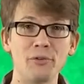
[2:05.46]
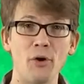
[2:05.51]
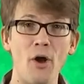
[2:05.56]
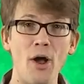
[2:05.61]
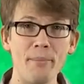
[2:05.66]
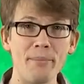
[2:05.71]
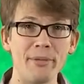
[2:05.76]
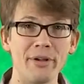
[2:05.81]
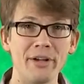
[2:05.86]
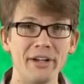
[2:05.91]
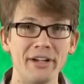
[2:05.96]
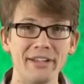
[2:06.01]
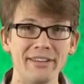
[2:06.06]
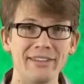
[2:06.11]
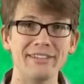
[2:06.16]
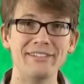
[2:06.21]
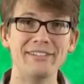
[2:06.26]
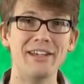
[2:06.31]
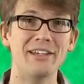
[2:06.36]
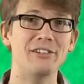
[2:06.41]
from,
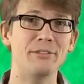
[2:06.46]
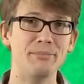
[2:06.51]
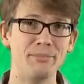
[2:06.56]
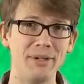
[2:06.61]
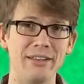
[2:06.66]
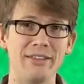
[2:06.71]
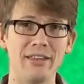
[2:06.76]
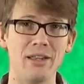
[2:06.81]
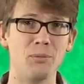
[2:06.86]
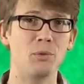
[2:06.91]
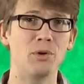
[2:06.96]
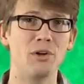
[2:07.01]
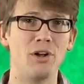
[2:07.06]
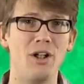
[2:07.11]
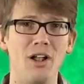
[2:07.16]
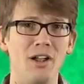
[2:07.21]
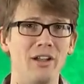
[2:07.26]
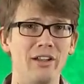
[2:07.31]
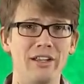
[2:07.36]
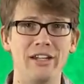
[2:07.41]
this doesn't mean that we're
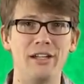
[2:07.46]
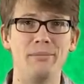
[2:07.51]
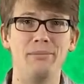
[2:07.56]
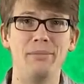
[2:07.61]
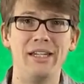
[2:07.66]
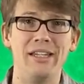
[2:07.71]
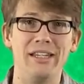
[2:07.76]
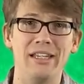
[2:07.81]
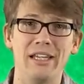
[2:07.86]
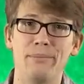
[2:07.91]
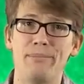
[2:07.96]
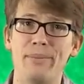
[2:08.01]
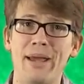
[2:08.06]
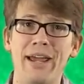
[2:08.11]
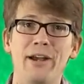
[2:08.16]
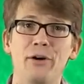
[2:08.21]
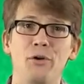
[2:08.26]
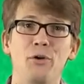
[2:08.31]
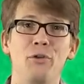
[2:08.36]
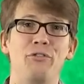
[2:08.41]
all in immediate
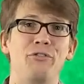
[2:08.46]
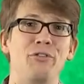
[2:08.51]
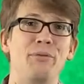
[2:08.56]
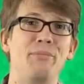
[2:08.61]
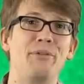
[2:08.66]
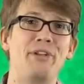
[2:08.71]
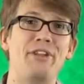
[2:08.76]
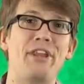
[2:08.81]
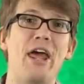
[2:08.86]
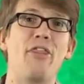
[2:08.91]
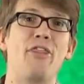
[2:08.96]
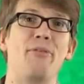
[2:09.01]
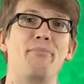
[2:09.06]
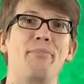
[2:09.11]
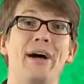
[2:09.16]
peril from death